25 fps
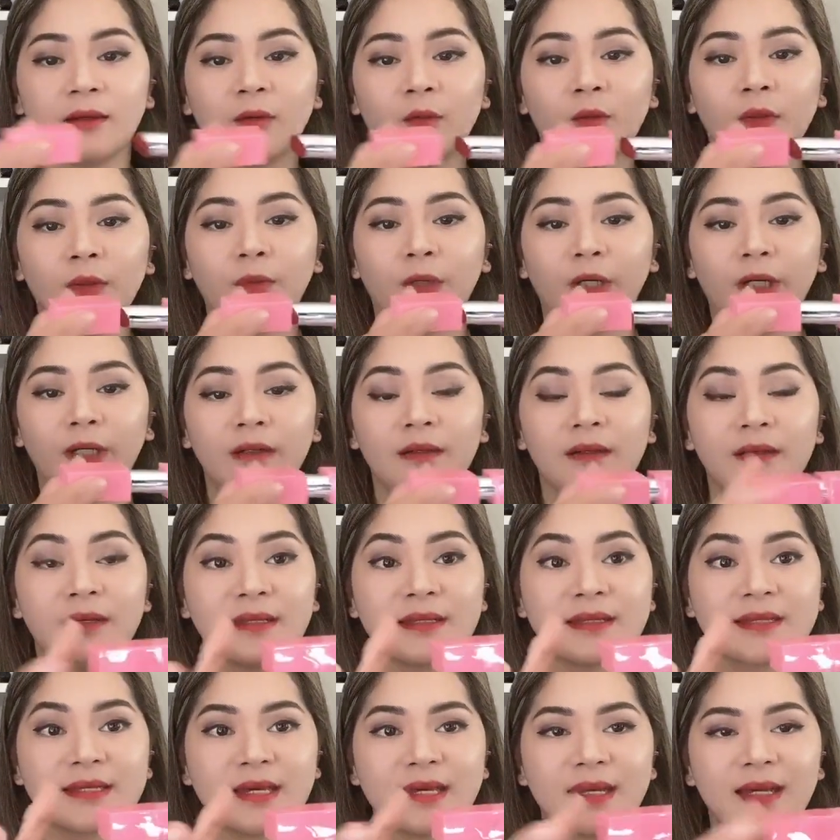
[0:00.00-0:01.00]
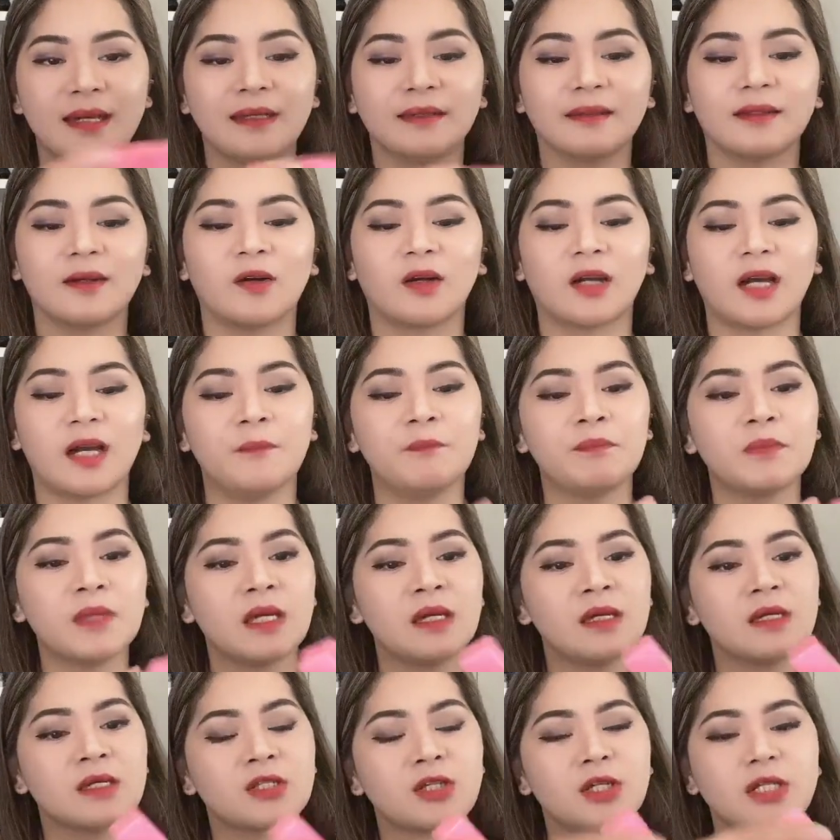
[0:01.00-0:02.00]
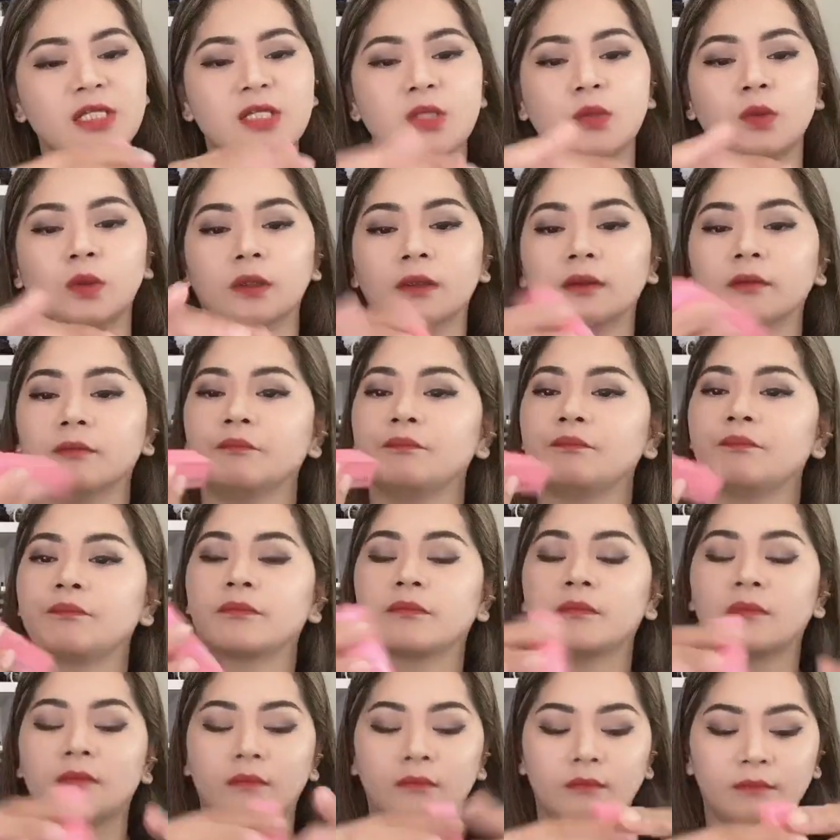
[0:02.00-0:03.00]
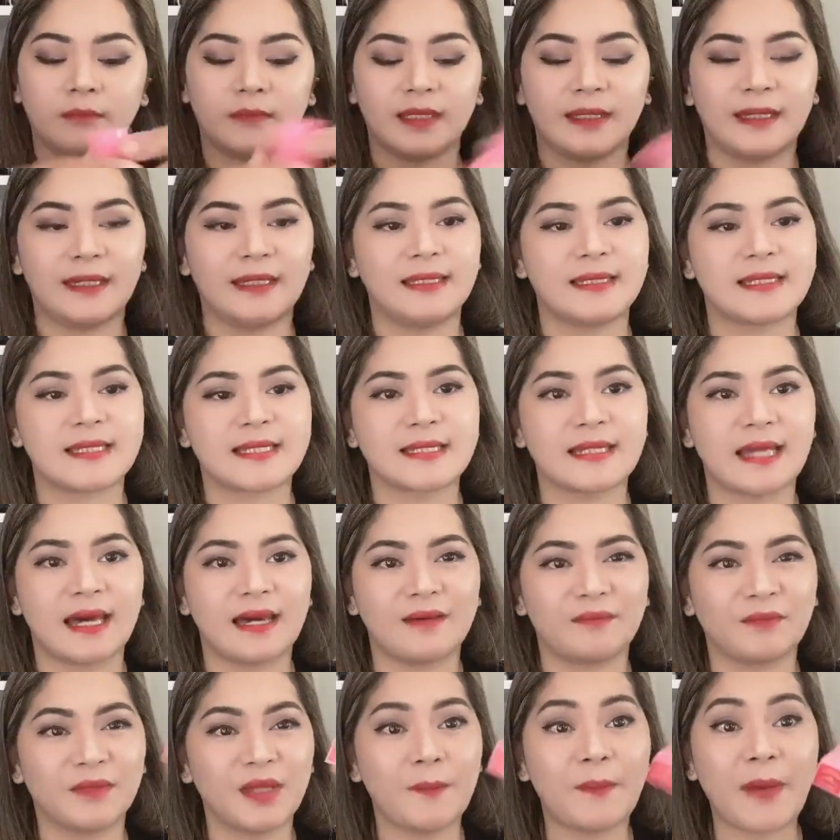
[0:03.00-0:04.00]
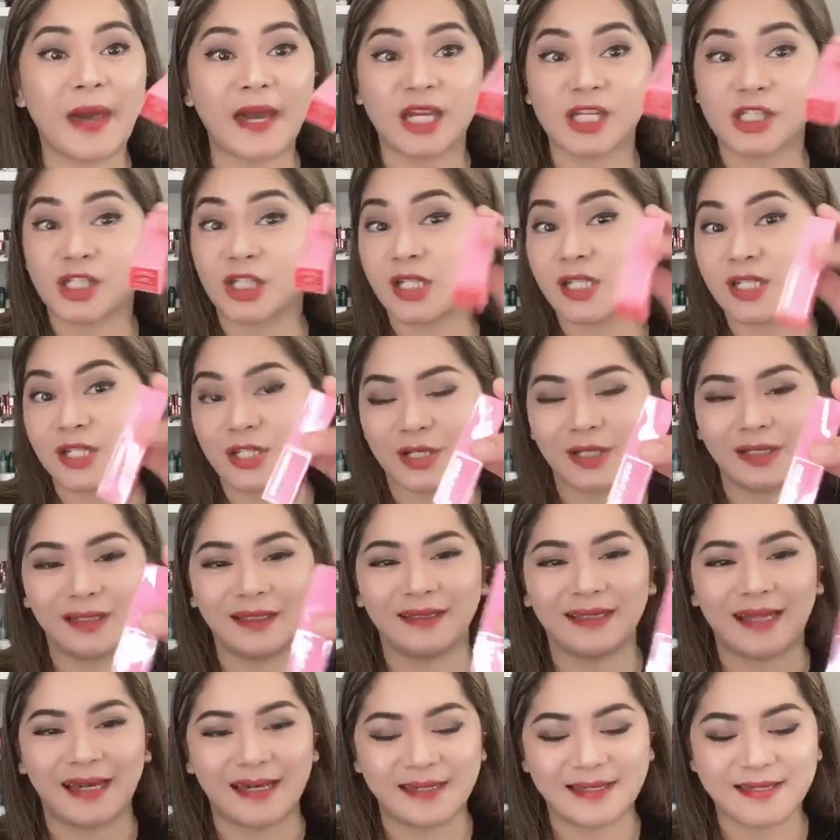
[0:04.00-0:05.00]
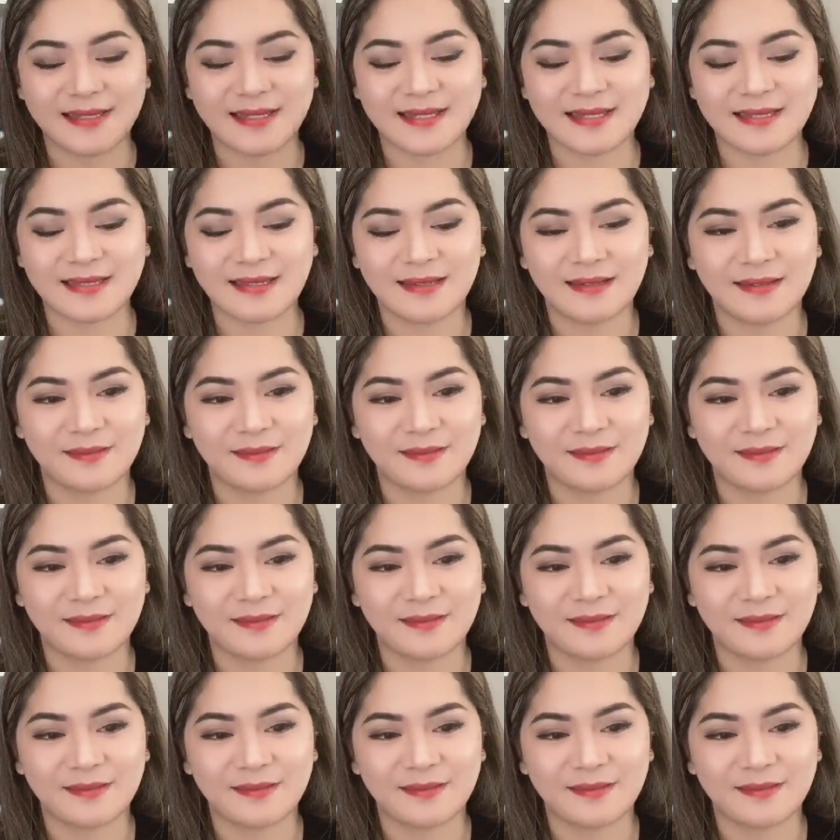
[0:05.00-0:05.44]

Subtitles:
One more. Ta-da. Okay, so it's cool, and it's nice. The packaging is really nice.